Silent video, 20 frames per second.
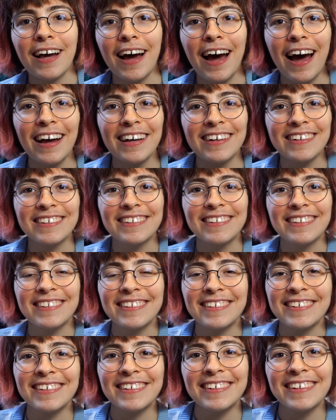Hi,
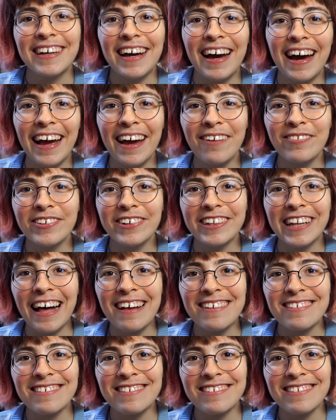I have new
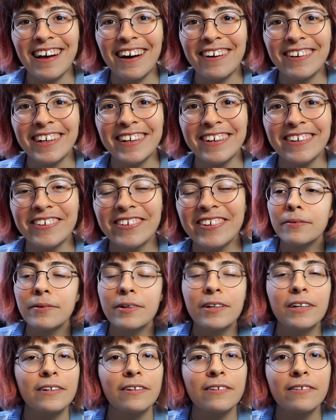glasses. How are you? We're
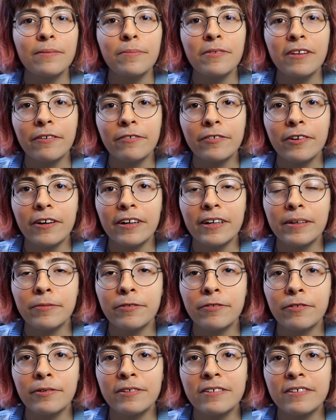gonna do some safeguarding
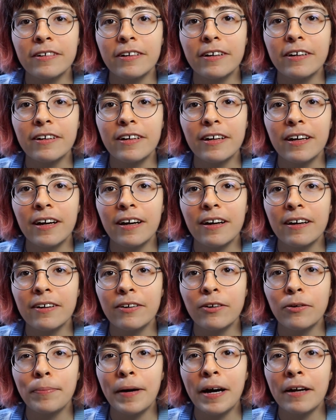before we start.
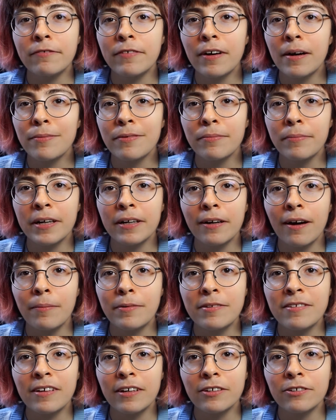No bad vibes in my
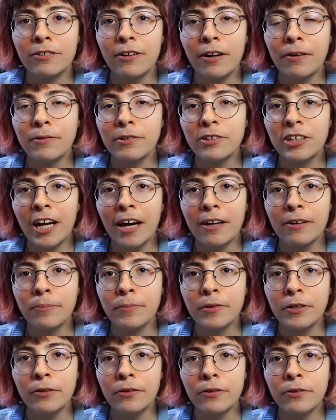comment section or I will channel
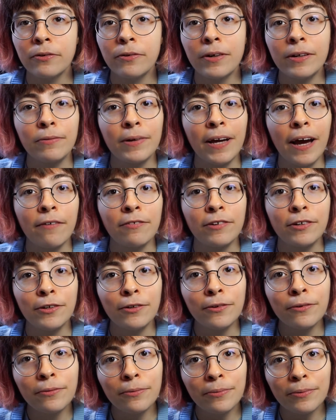mute you. And we have a
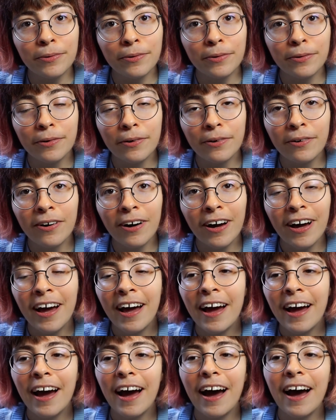new rule,
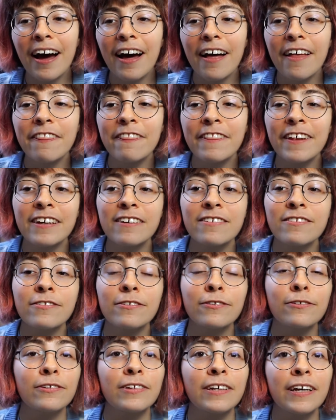thanks
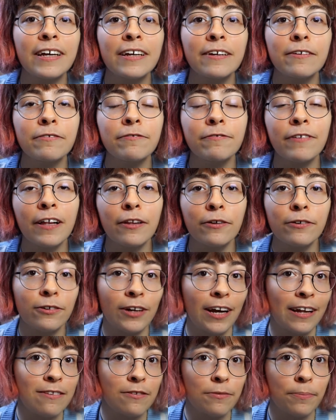to the fellow
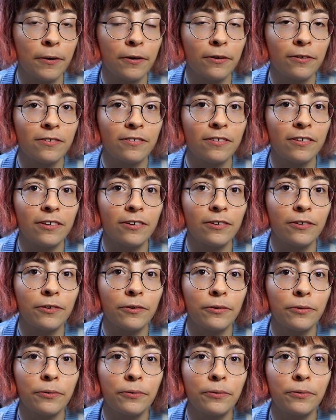trans person
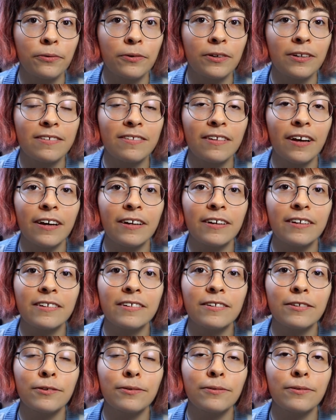who
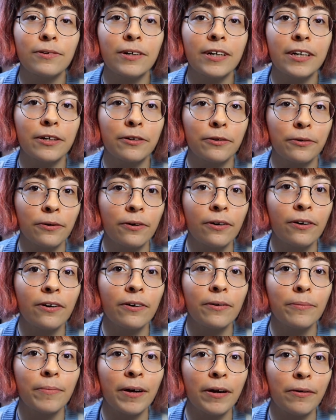decided to
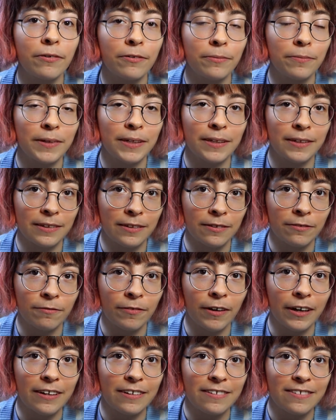ignore my repeated
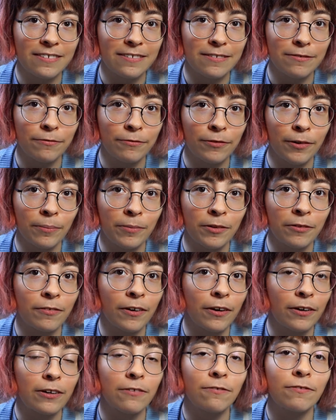advice from the
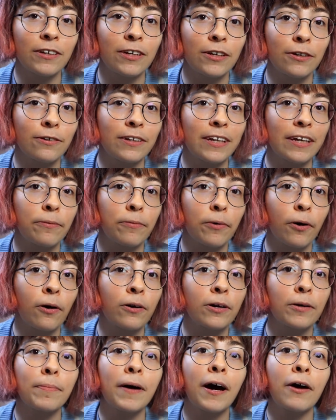very video they were
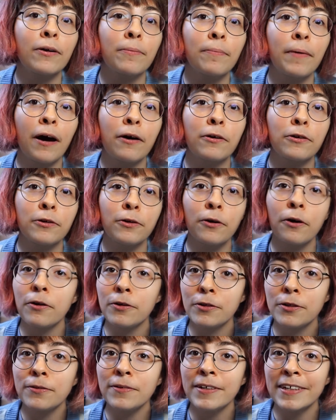on about
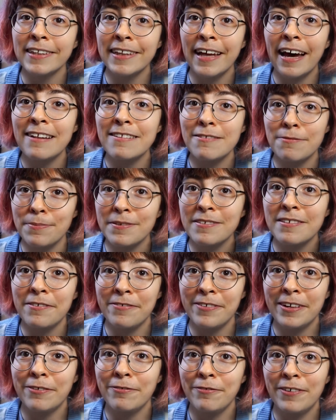not doing that
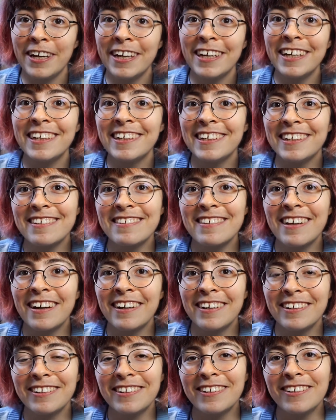specific thing and
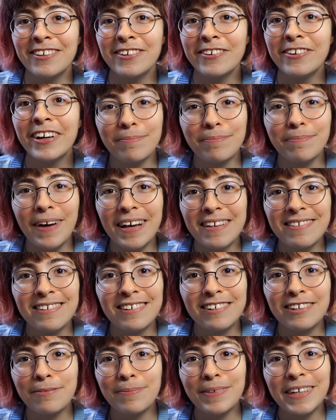decided to
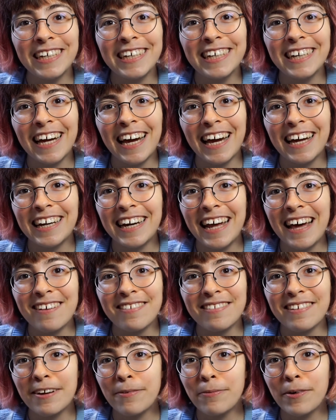message me an
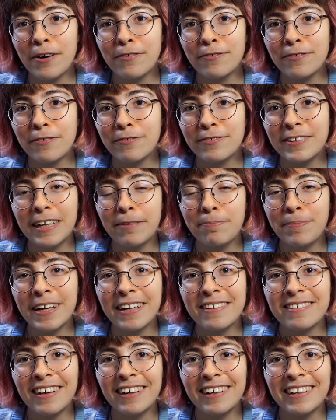essay worth of
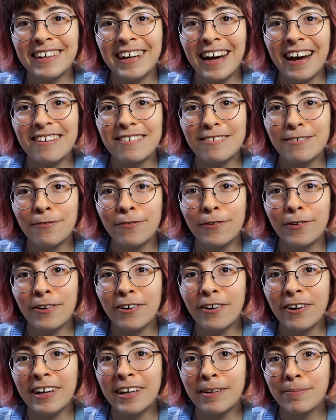nitpicks I didn't ask
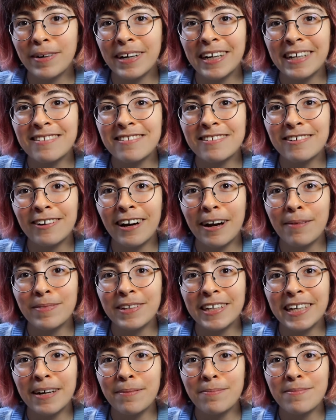for in my Instagram
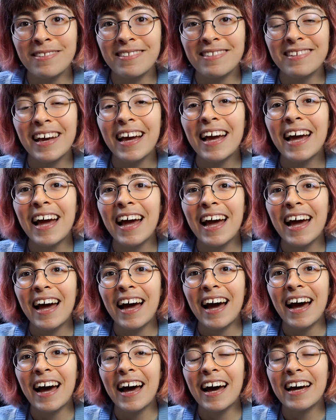DMs.
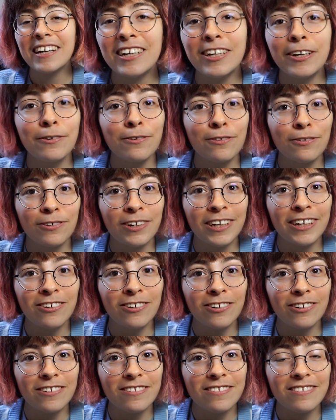No
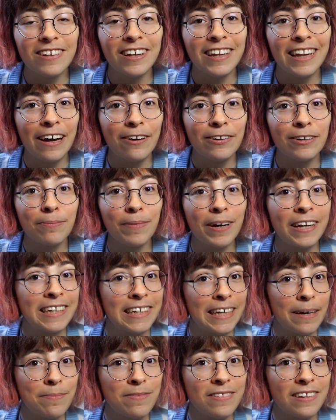strangers allowed in my
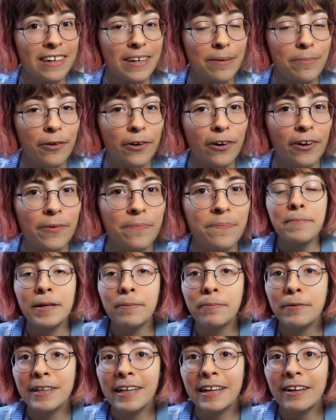DMs anymore.
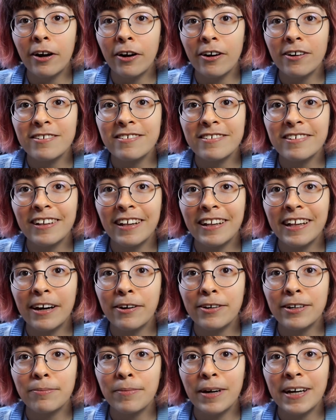People that are still
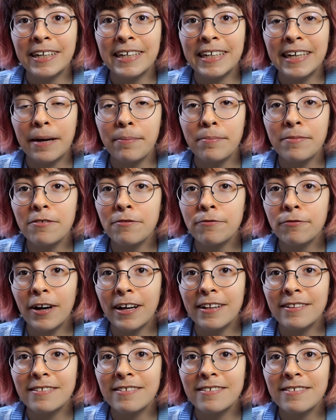allowed in my DMs,
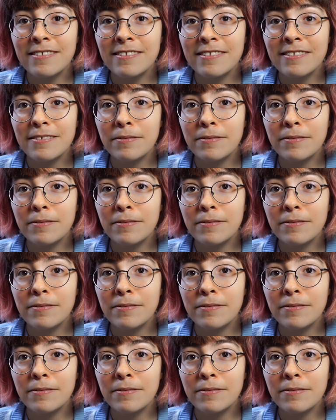friends,